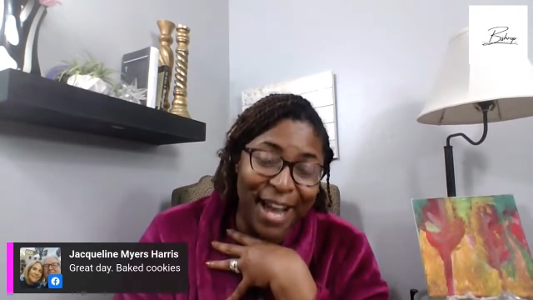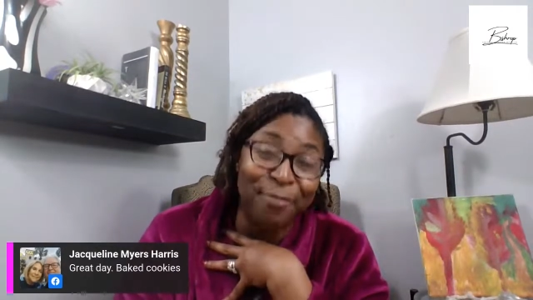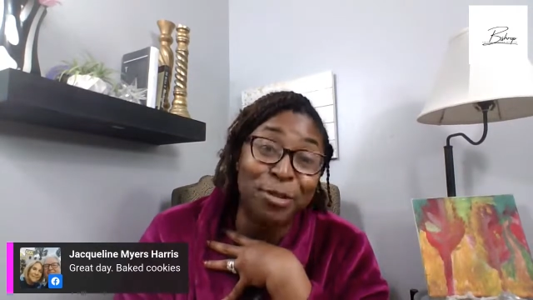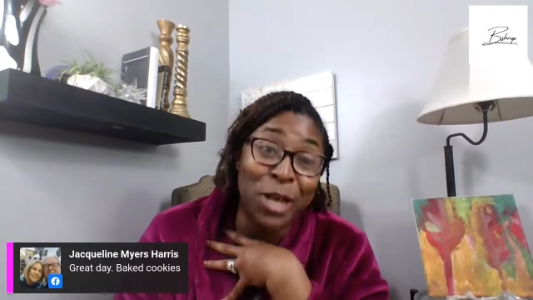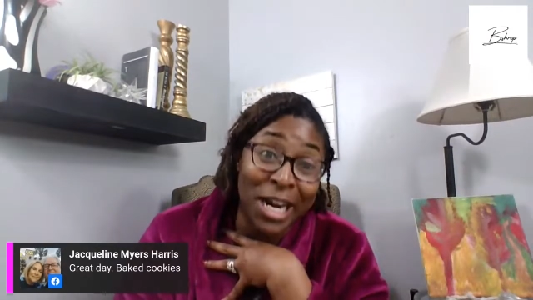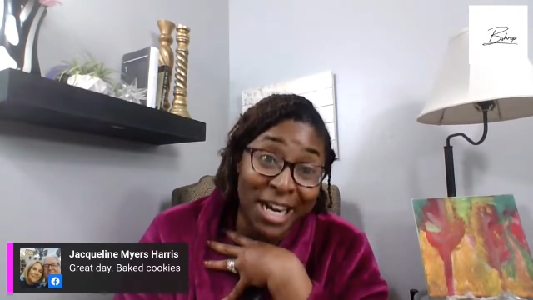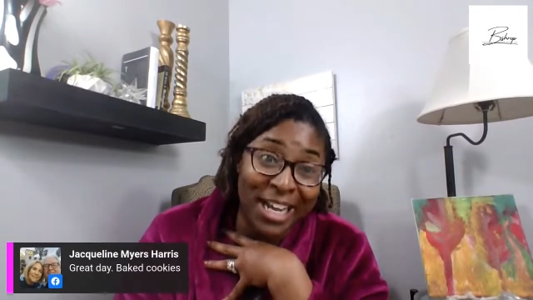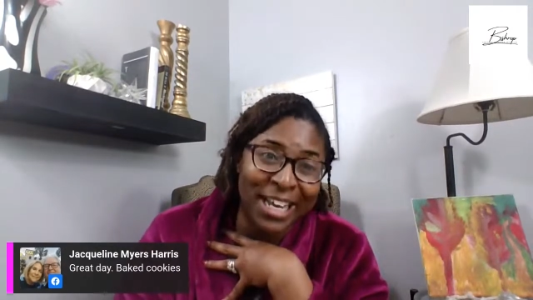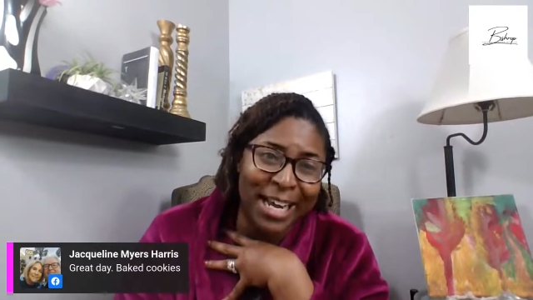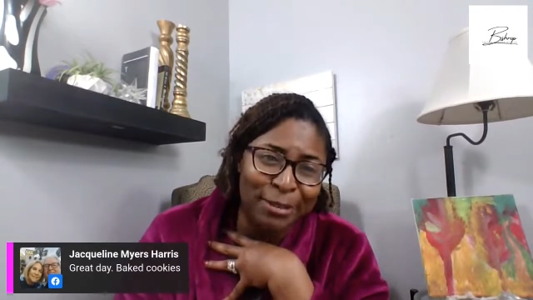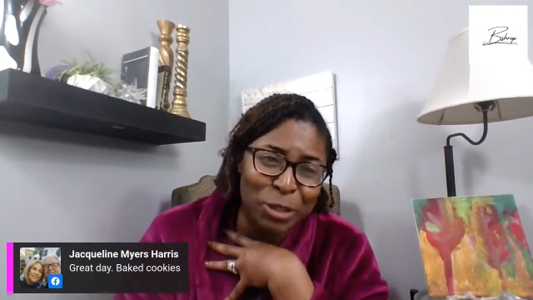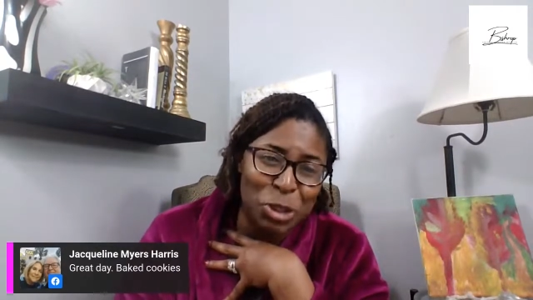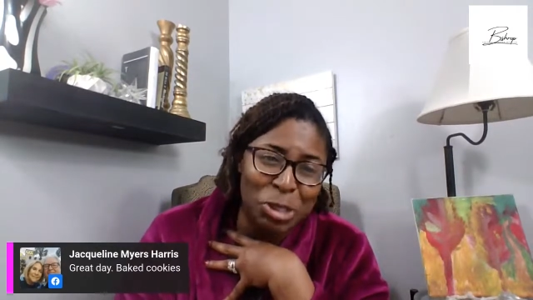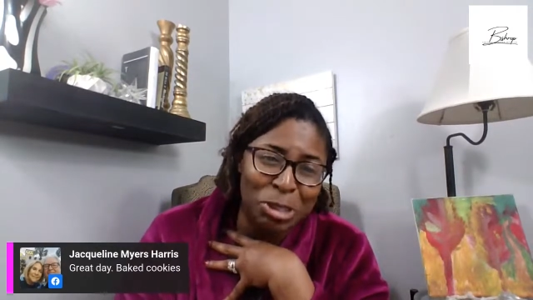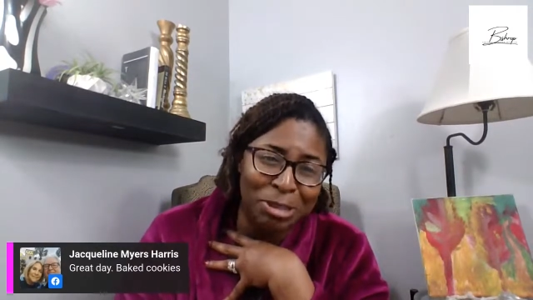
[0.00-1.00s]
I'm trying to cut out
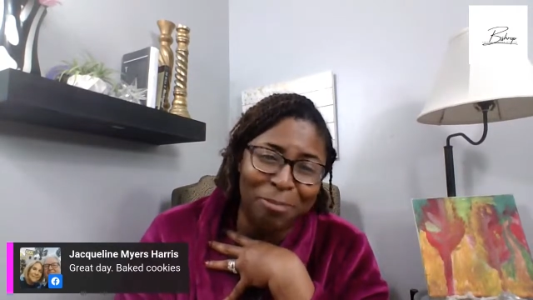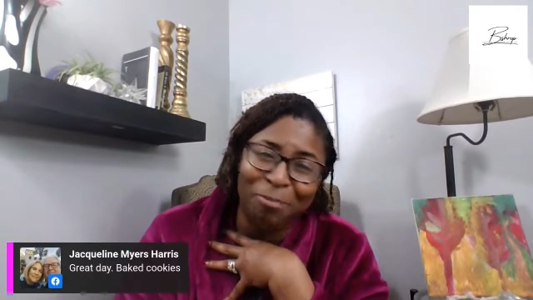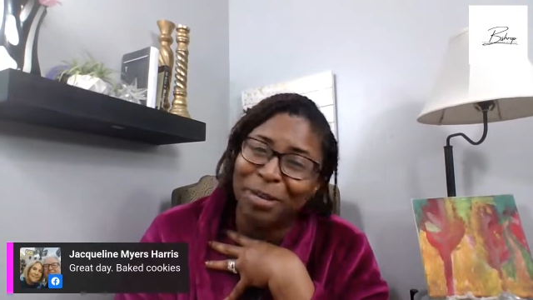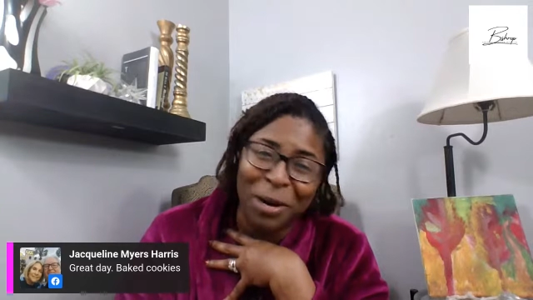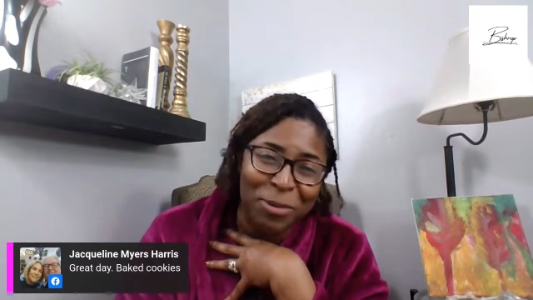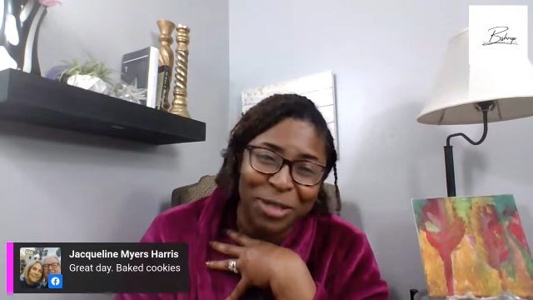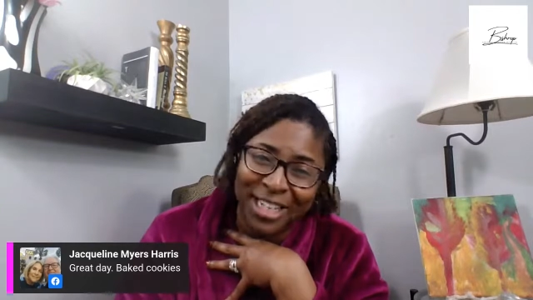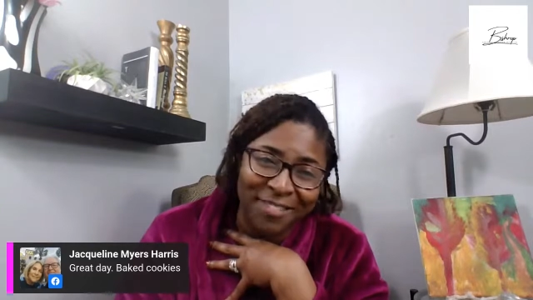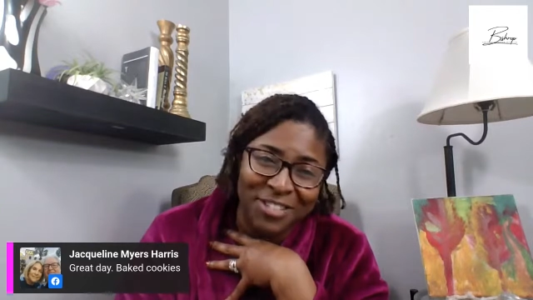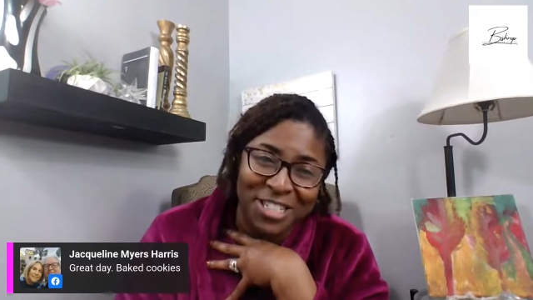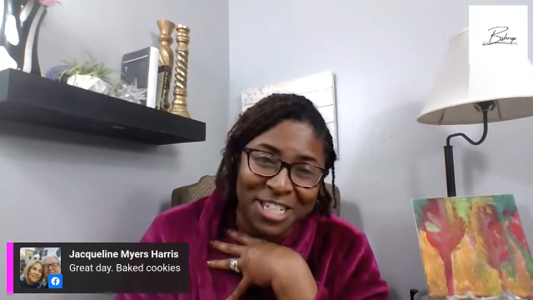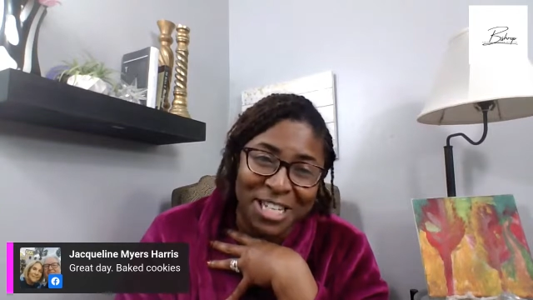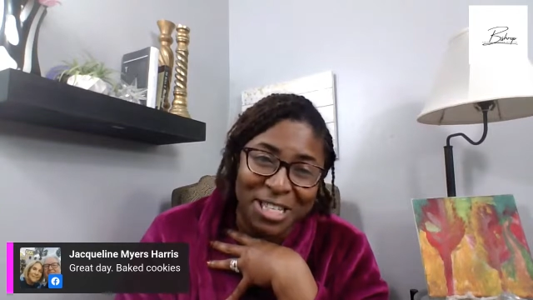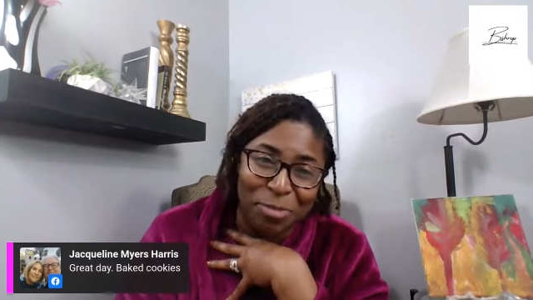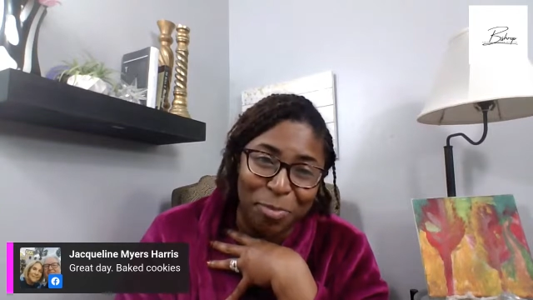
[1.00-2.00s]
the sugar, but I would love to
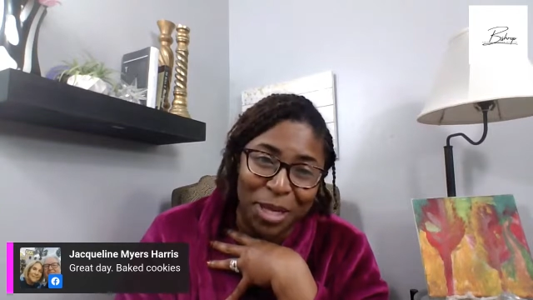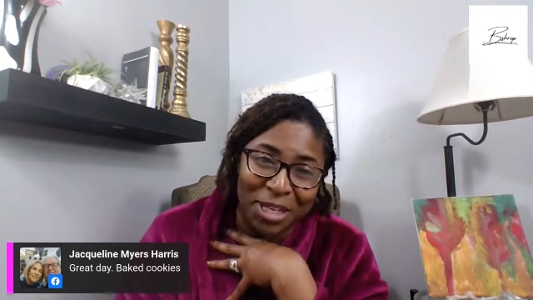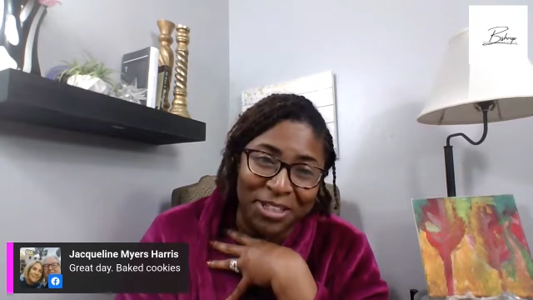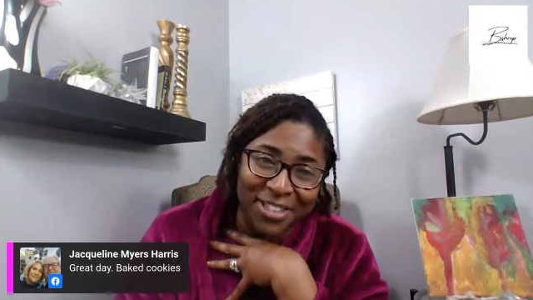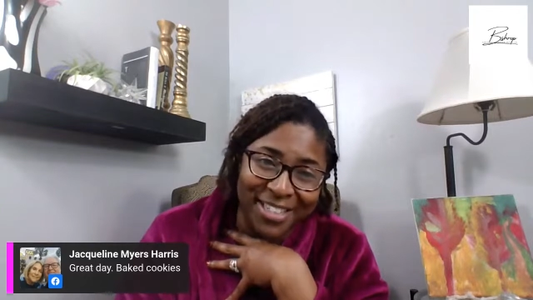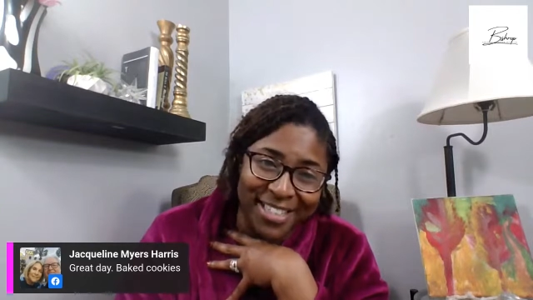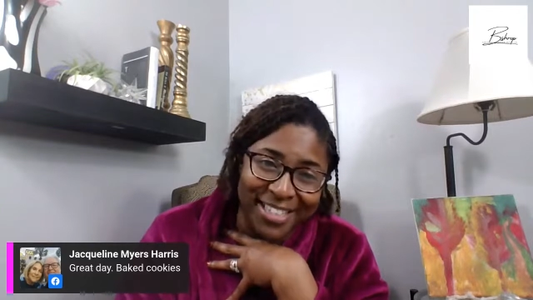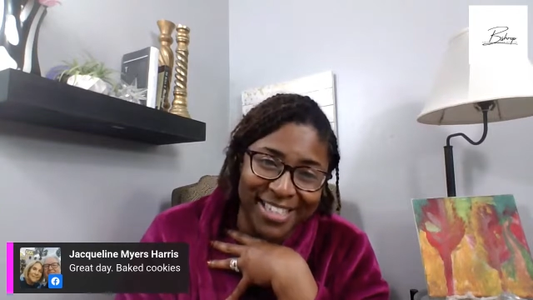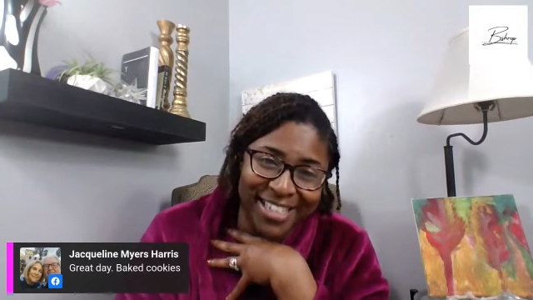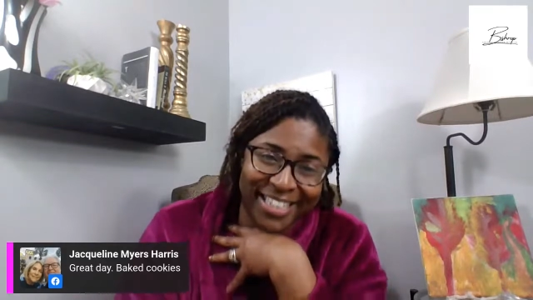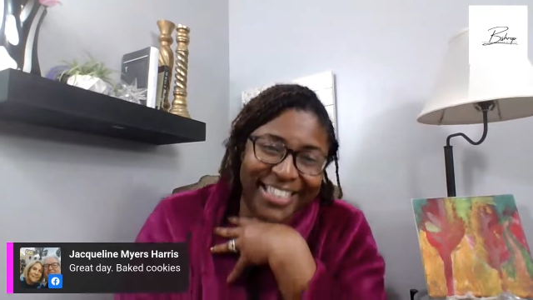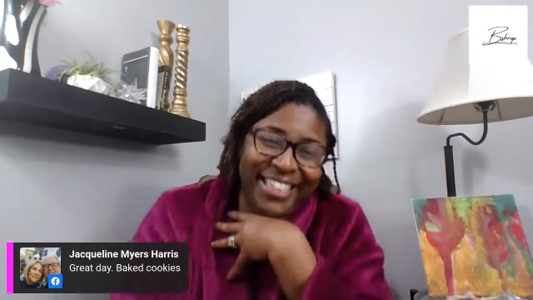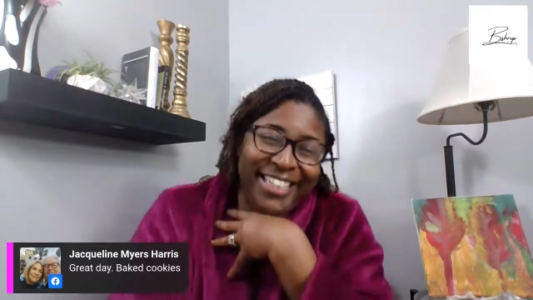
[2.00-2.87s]
taste some baked cookies.